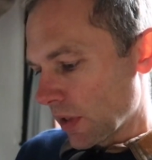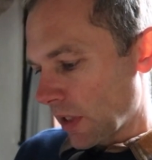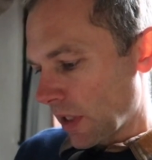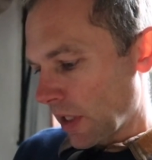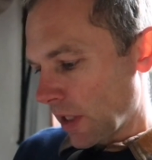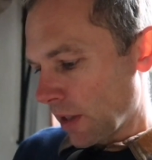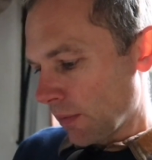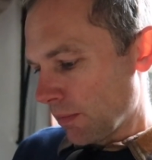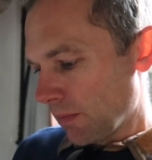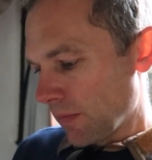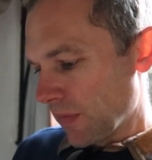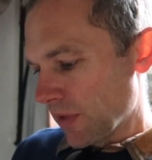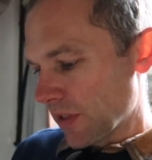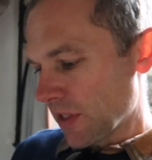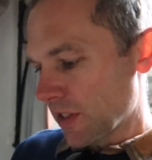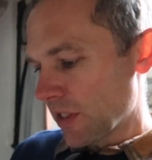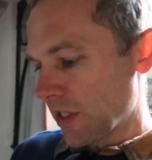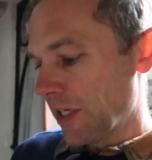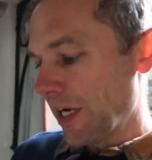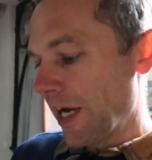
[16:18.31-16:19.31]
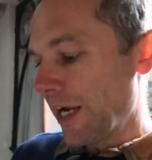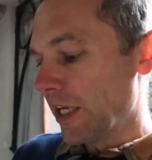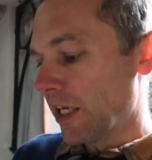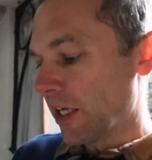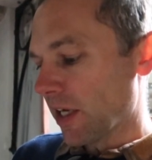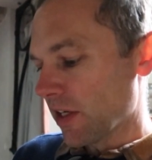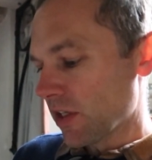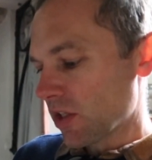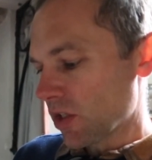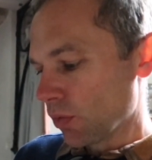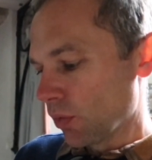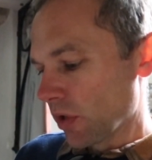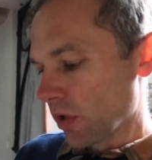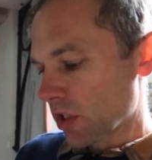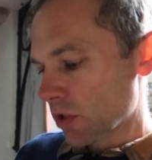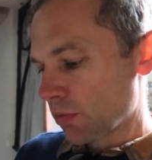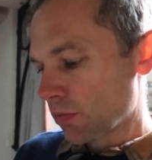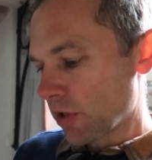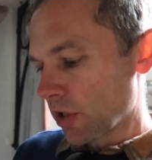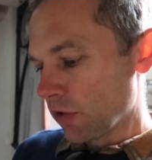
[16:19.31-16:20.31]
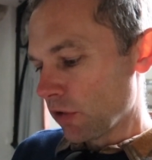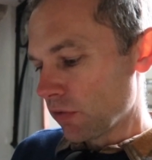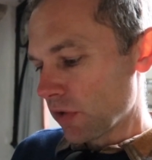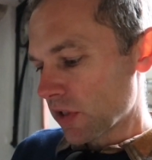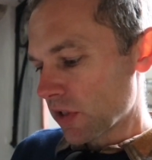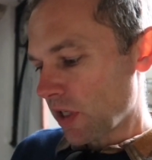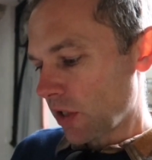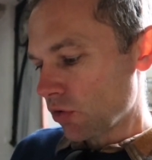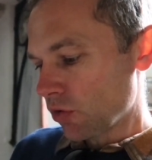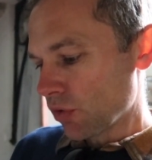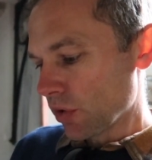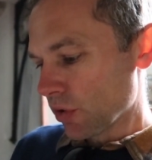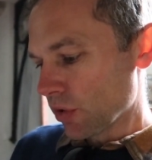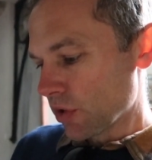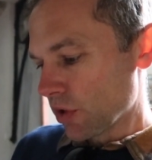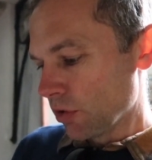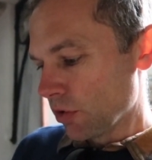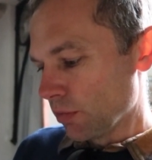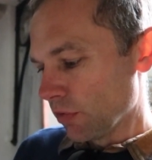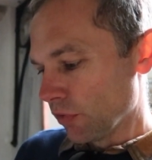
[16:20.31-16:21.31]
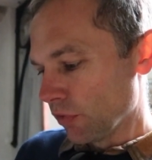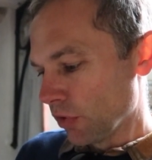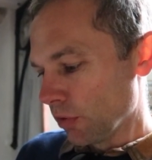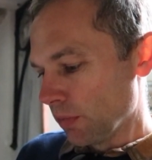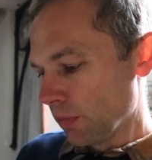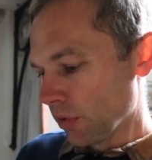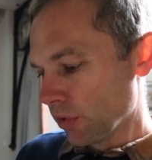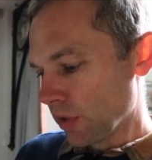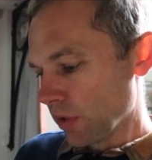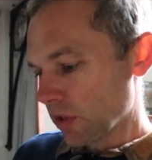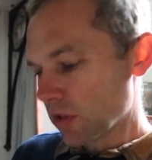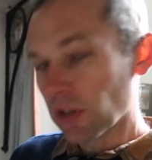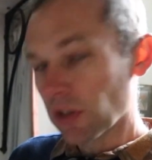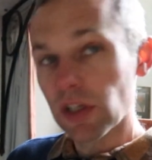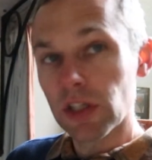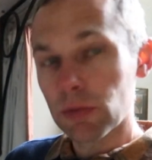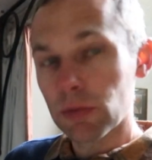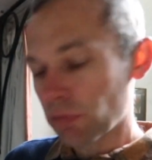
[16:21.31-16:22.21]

It says in any case the work spread over a century or two before the building took its